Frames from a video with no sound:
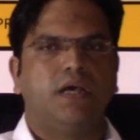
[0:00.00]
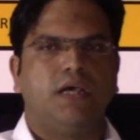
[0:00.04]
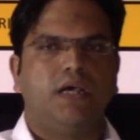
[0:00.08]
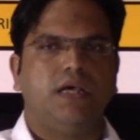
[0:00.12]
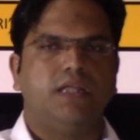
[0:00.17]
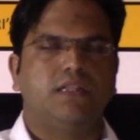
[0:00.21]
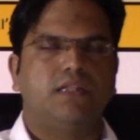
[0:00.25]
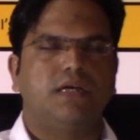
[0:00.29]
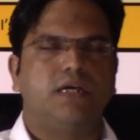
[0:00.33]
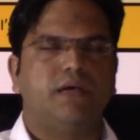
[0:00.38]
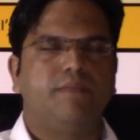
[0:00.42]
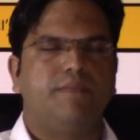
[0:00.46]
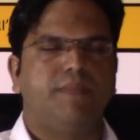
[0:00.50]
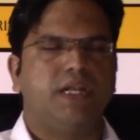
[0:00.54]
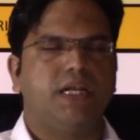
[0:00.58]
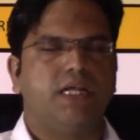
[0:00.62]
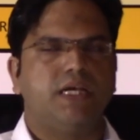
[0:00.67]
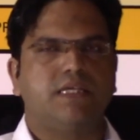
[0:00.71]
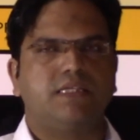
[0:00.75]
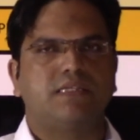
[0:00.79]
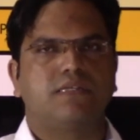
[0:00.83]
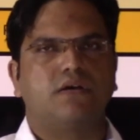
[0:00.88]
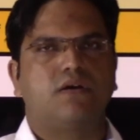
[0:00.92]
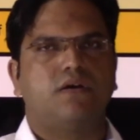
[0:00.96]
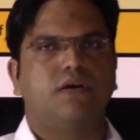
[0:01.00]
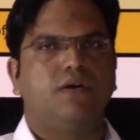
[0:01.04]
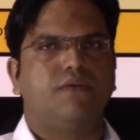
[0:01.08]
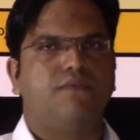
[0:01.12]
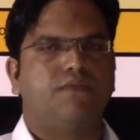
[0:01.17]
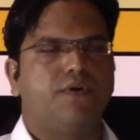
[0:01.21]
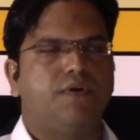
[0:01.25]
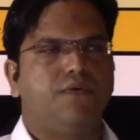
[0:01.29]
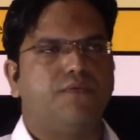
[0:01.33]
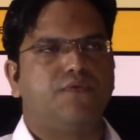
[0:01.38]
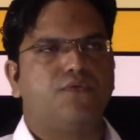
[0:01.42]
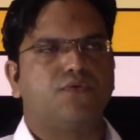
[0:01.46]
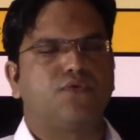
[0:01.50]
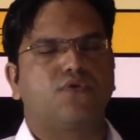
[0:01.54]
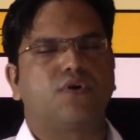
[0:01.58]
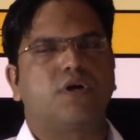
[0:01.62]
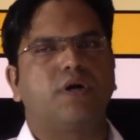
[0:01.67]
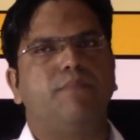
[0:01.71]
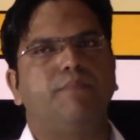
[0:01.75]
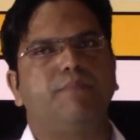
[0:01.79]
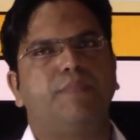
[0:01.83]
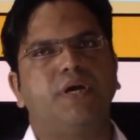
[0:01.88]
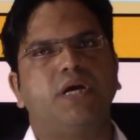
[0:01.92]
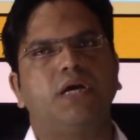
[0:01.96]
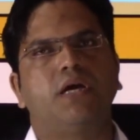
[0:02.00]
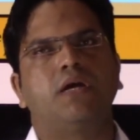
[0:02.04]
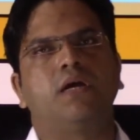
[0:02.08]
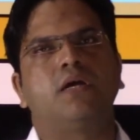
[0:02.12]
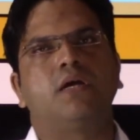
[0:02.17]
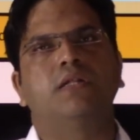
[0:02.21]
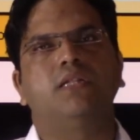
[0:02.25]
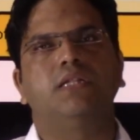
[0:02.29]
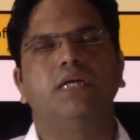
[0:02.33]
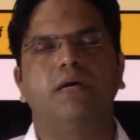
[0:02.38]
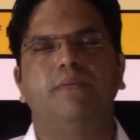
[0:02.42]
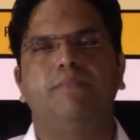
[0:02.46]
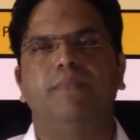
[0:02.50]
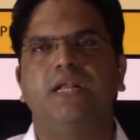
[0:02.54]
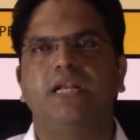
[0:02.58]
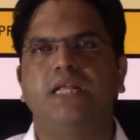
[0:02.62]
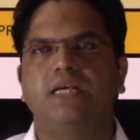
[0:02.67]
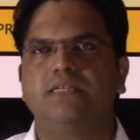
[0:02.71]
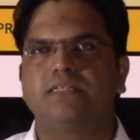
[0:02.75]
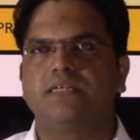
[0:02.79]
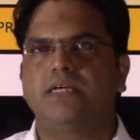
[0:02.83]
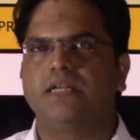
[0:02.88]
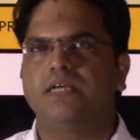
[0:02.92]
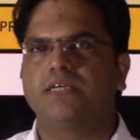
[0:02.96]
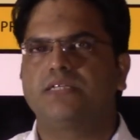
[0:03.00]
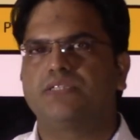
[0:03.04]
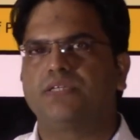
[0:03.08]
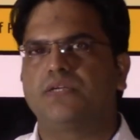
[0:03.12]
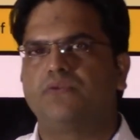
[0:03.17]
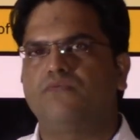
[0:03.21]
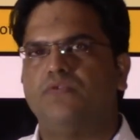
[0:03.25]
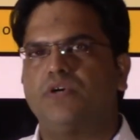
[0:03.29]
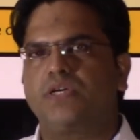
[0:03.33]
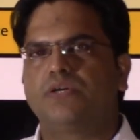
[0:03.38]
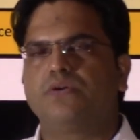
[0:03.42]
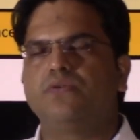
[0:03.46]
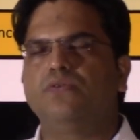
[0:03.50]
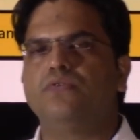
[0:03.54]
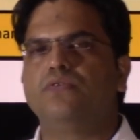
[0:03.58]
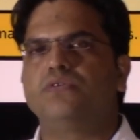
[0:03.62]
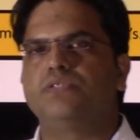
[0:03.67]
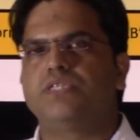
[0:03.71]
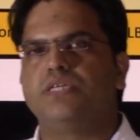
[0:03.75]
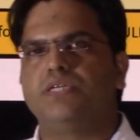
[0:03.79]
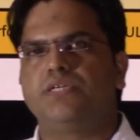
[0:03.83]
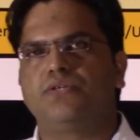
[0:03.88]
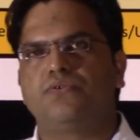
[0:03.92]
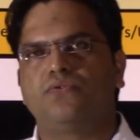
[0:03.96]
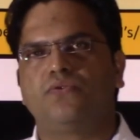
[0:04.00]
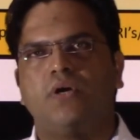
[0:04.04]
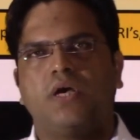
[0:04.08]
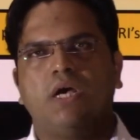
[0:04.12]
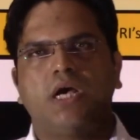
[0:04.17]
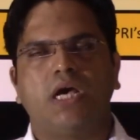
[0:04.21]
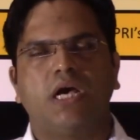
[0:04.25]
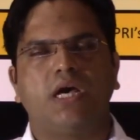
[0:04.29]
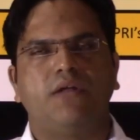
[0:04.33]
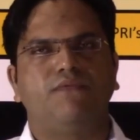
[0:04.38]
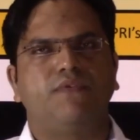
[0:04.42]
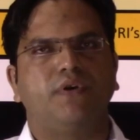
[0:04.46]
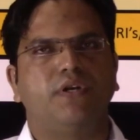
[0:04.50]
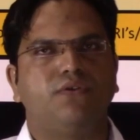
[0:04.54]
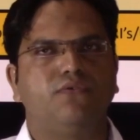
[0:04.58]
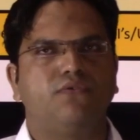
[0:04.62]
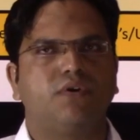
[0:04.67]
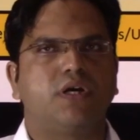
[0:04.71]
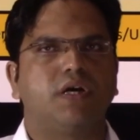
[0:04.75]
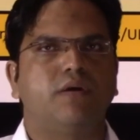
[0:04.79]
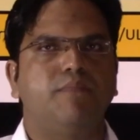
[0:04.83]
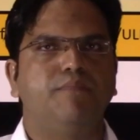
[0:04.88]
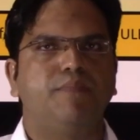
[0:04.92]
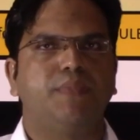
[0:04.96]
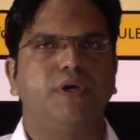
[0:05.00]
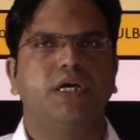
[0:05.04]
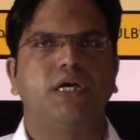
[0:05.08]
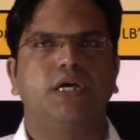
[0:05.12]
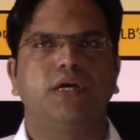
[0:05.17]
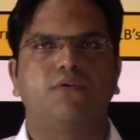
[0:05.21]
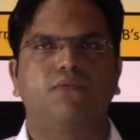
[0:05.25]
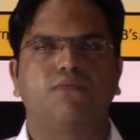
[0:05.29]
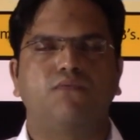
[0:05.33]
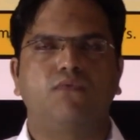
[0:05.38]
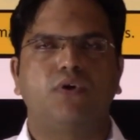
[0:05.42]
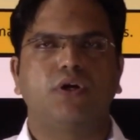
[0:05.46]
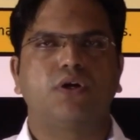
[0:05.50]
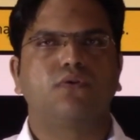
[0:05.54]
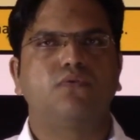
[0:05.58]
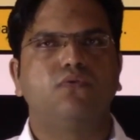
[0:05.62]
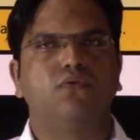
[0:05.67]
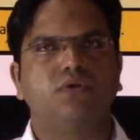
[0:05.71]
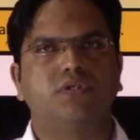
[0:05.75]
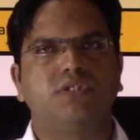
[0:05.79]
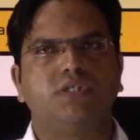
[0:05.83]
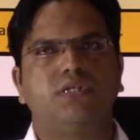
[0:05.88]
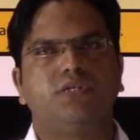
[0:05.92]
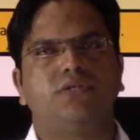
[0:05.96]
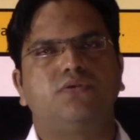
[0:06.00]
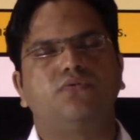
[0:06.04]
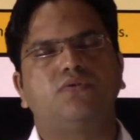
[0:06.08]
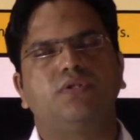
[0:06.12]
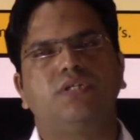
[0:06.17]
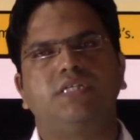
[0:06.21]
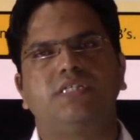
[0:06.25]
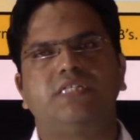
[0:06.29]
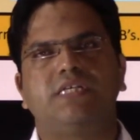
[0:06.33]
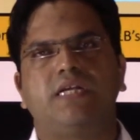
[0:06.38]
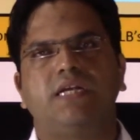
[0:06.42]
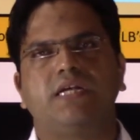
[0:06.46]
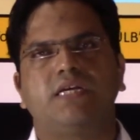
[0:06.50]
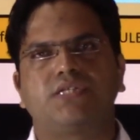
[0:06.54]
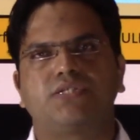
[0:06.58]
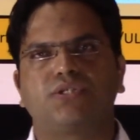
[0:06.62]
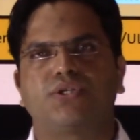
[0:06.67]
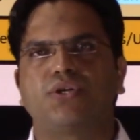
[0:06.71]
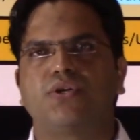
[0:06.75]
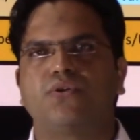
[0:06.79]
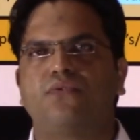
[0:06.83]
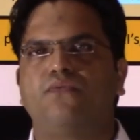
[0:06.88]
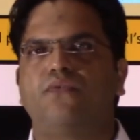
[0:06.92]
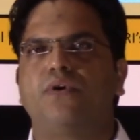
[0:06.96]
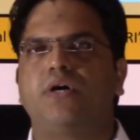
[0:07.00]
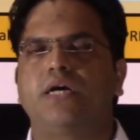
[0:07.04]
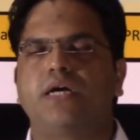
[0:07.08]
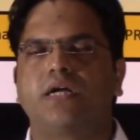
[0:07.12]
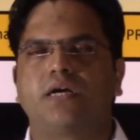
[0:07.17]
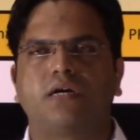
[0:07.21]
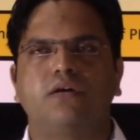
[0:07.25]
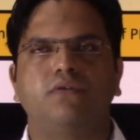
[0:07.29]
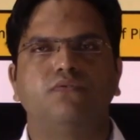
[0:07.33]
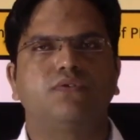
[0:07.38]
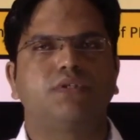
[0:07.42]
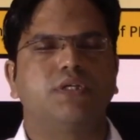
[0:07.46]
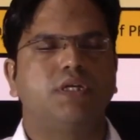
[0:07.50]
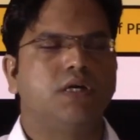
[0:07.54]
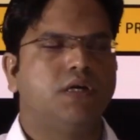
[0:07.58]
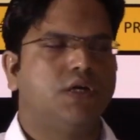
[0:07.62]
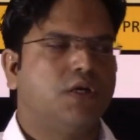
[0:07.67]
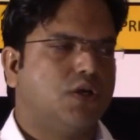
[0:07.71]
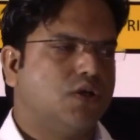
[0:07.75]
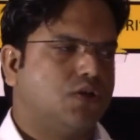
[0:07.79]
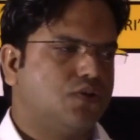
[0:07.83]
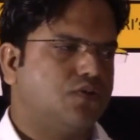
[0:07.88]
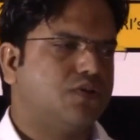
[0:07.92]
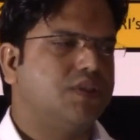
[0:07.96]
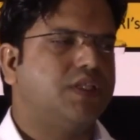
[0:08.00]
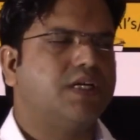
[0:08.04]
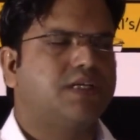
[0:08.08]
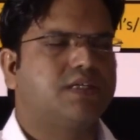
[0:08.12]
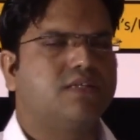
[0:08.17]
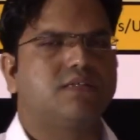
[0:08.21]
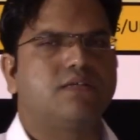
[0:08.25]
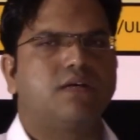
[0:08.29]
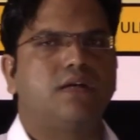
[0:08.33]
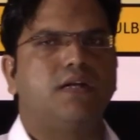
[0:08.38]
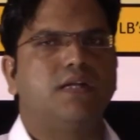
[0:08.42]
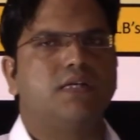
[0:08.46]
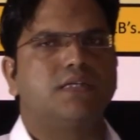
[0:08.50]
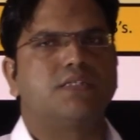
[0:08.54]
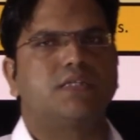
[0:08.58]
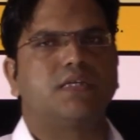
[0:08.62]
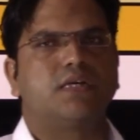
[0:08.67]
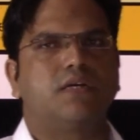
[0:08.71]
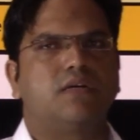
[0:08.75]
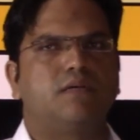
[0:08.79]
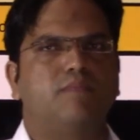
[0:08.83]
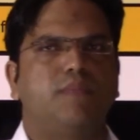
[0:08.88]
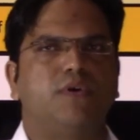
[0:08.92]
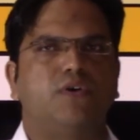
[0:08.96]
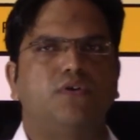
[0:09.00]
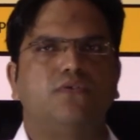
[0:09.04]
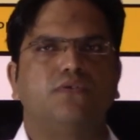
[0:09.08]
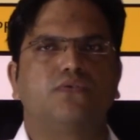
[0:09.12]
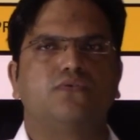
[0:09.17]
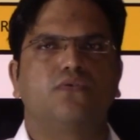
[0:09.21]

In the MLAs, if you compare the MLAs election, what goes into, and when you compare what goes into this election of ward councillor, so that is a lesser amount.